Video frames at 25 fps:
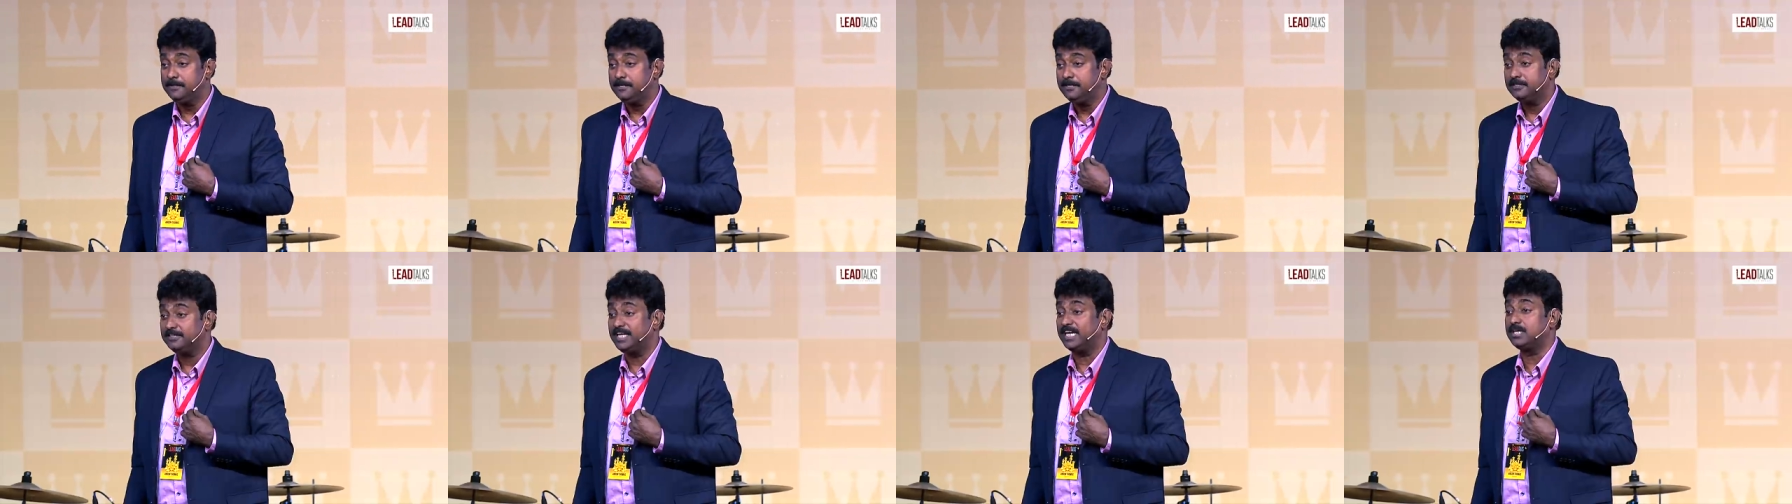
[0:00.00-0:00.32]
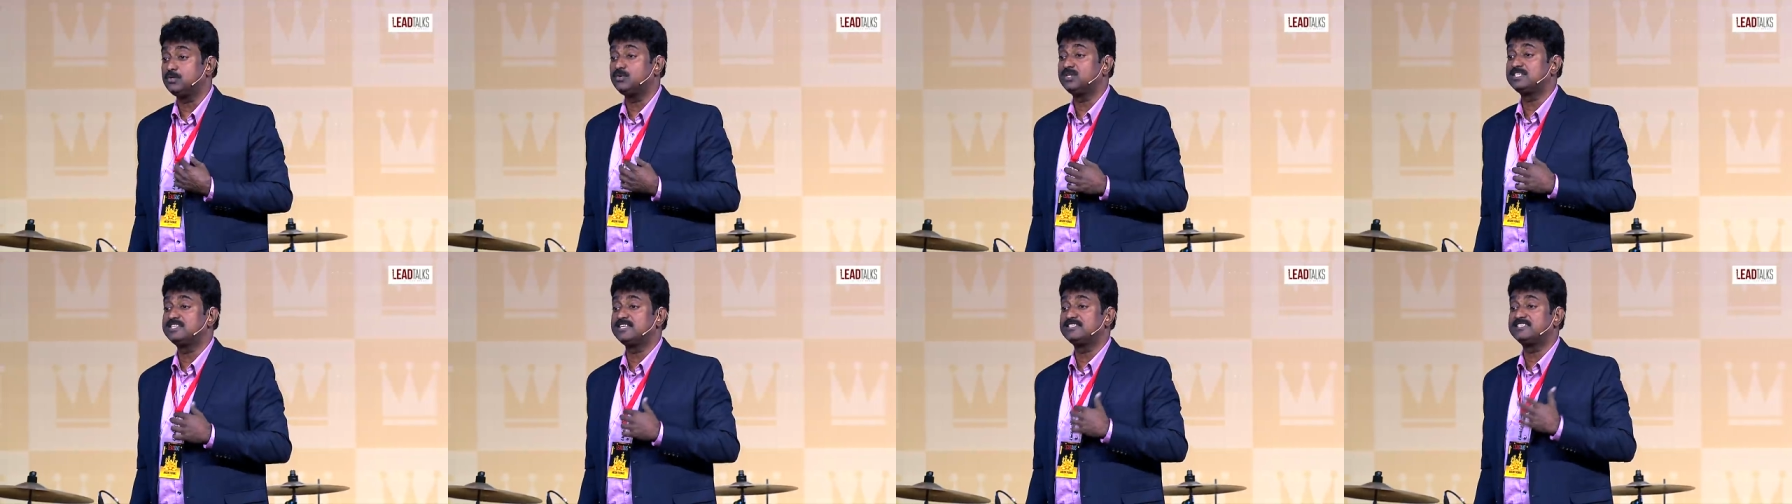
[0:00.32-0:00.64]
That
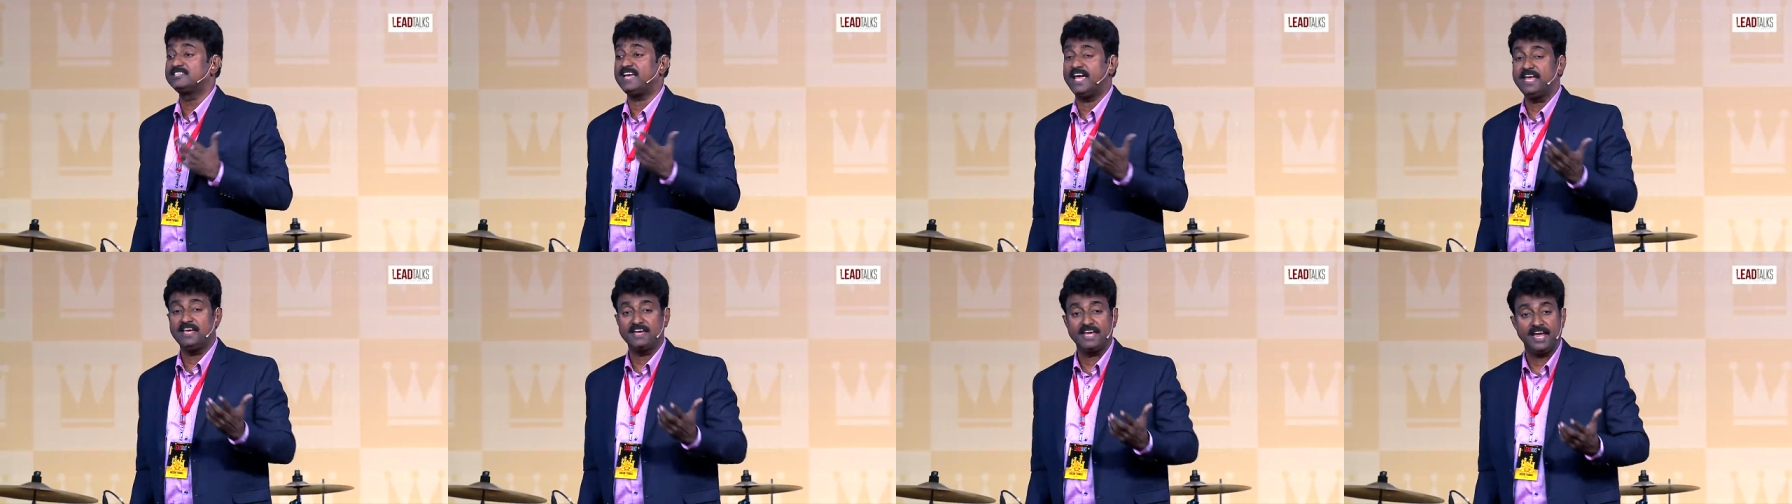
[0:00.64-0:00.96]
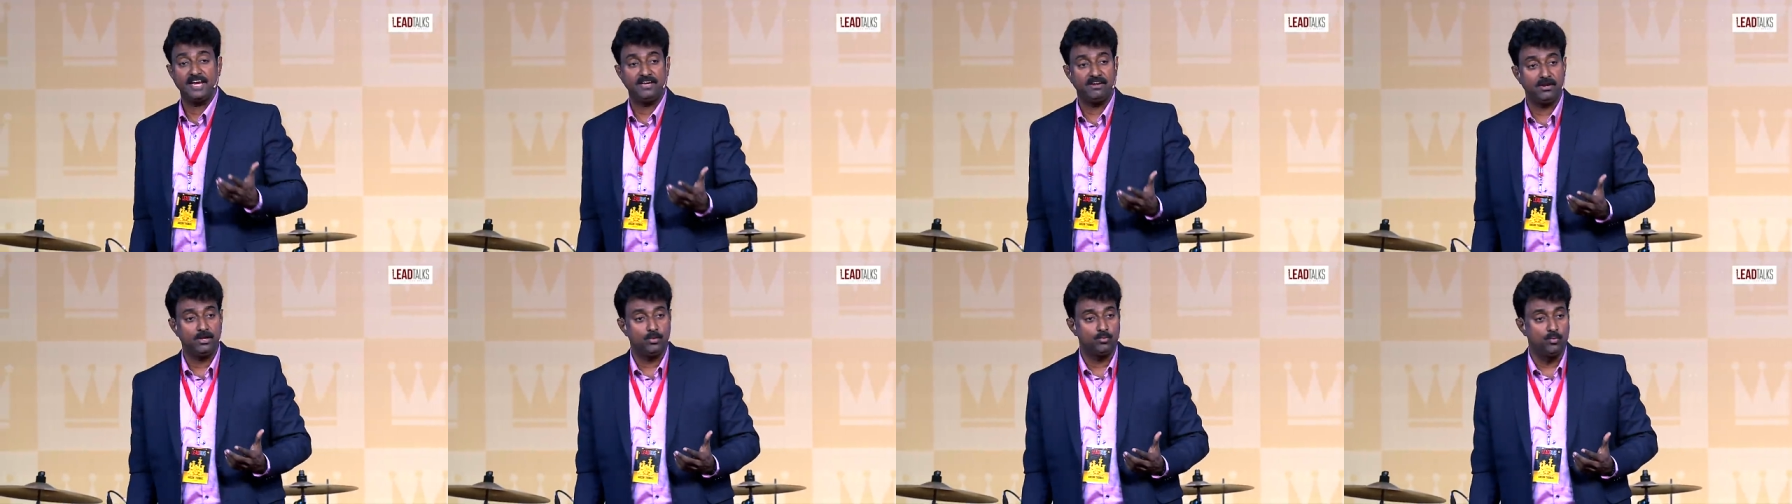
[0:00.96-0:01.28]
was a
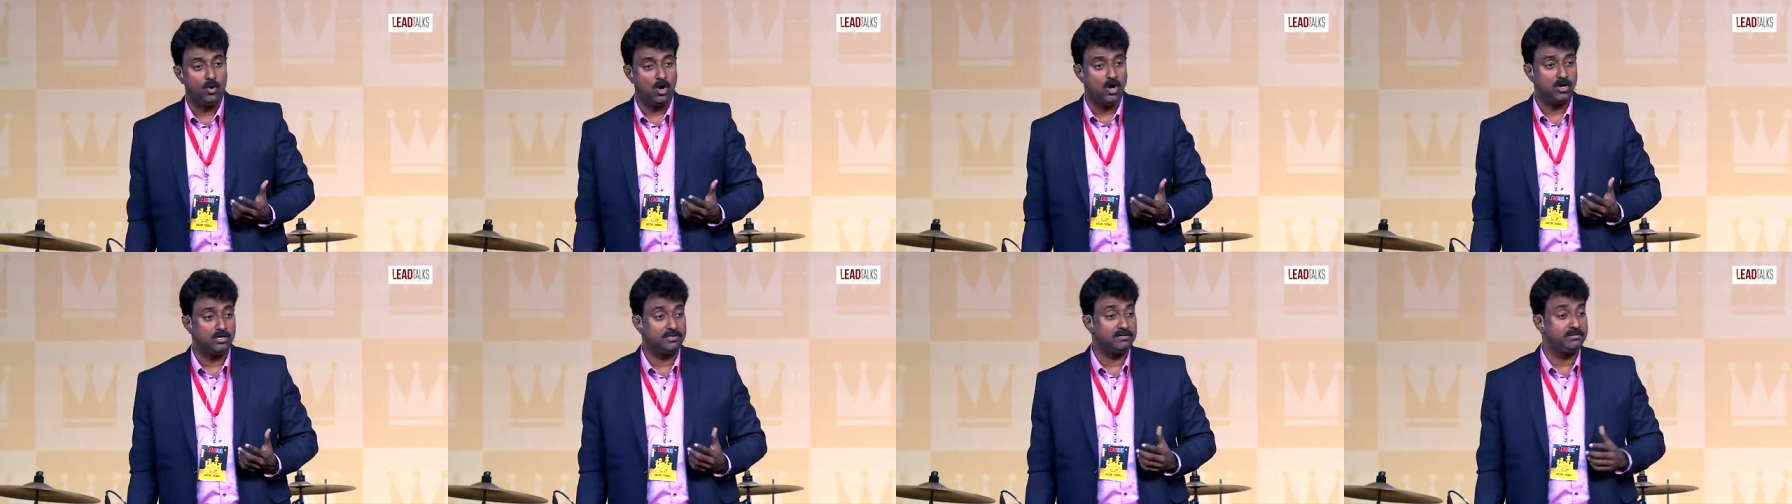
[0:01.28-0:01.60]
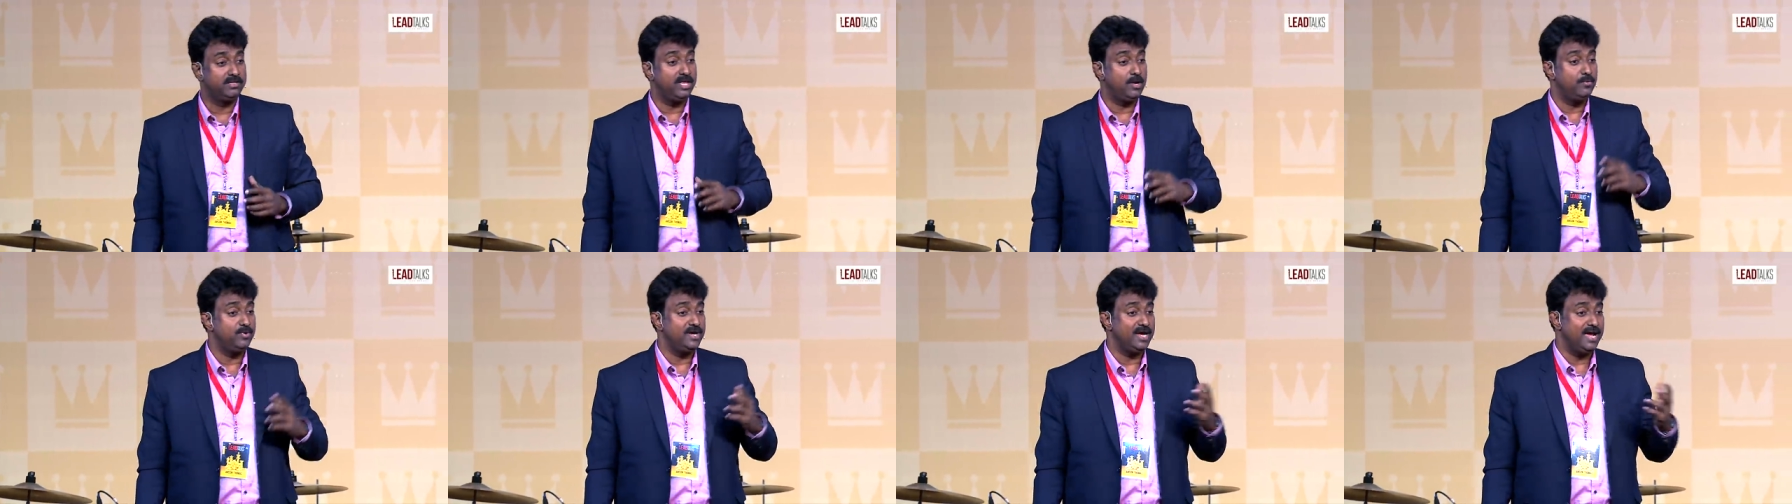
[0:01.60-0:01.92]
psychiatric ward.
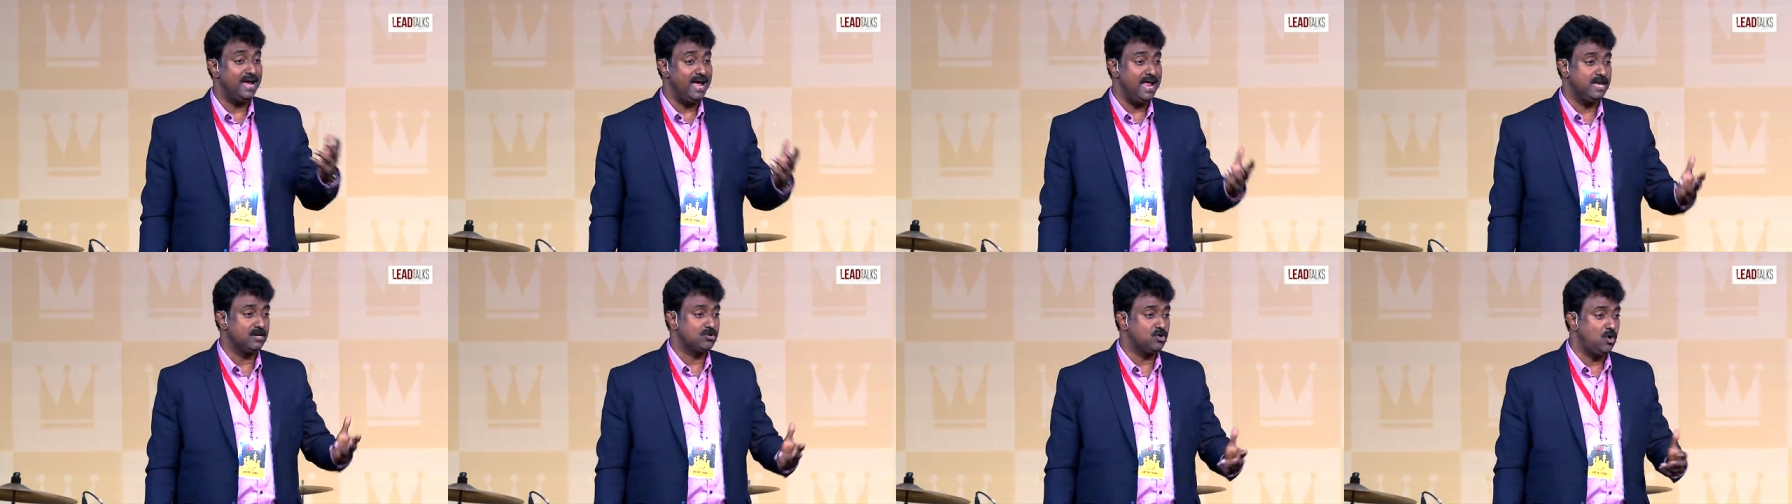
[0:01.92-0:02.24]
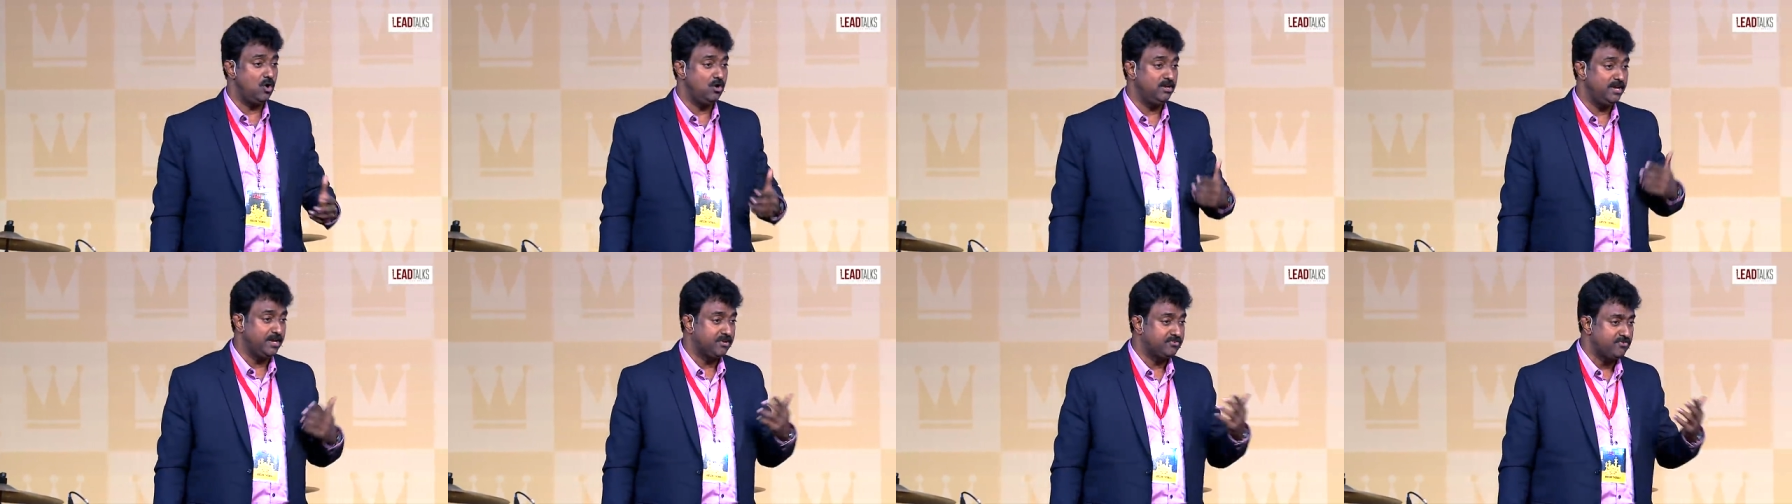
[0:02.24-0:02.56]
There were
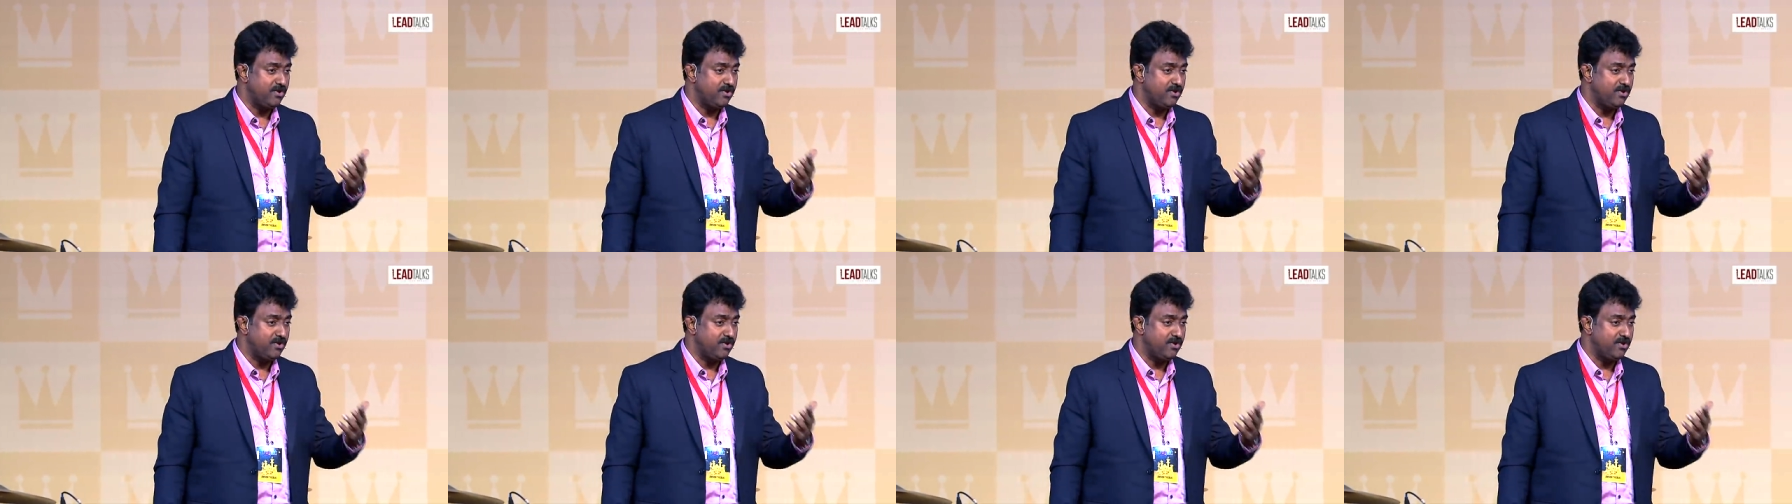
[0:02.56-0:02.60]
alcoholic,